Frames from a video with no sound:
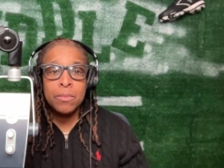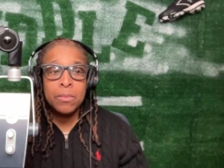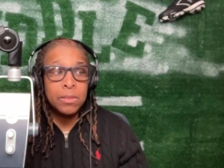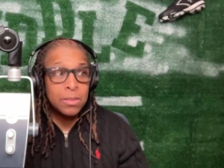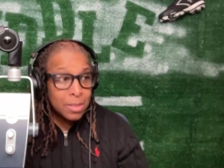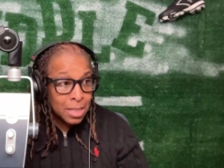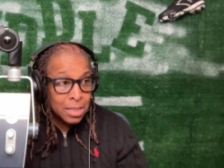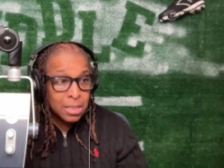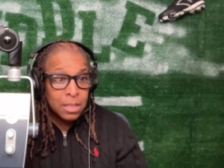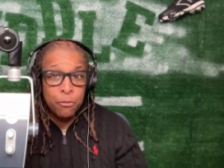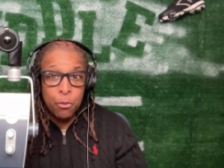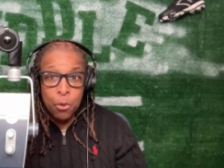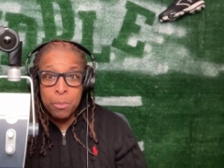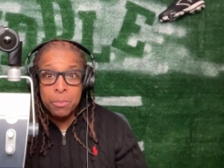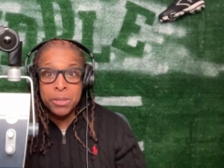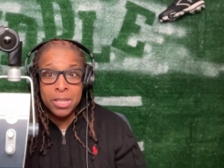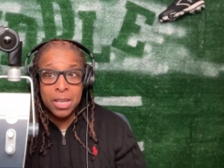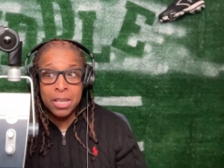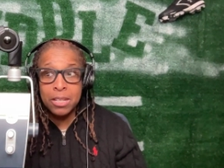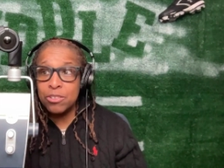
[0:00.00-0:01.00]

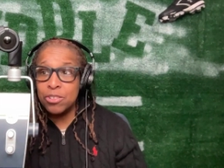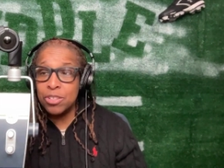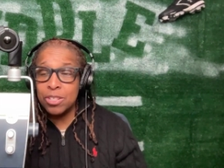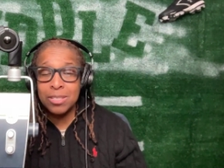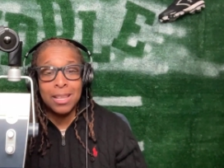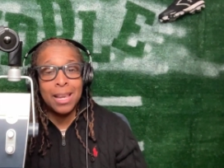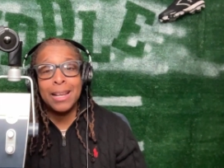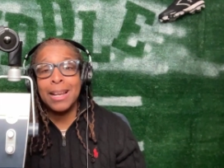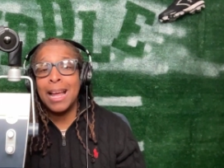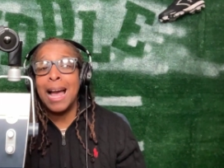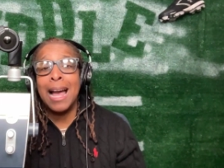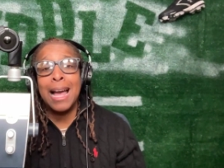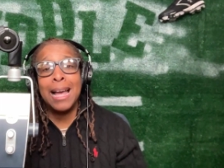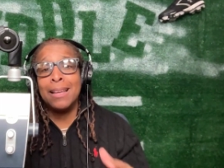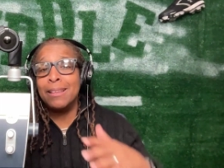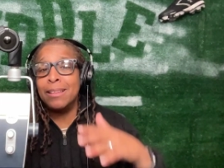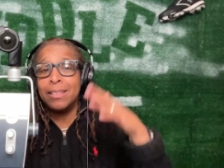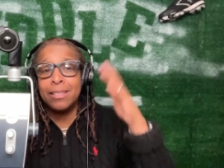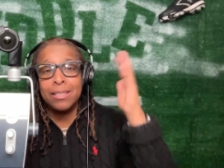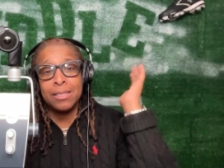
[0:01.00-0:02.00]
64% are just like,
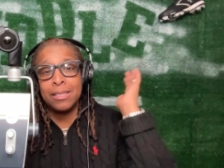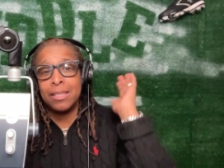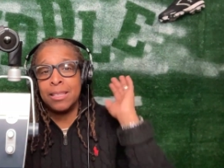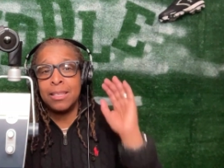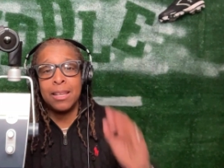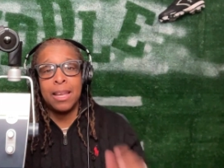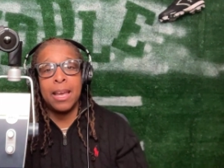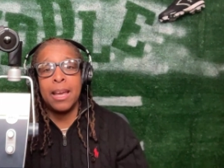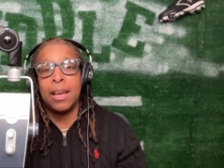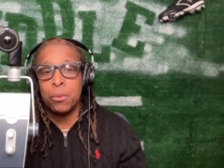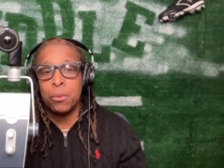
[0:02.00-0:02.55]
just the heck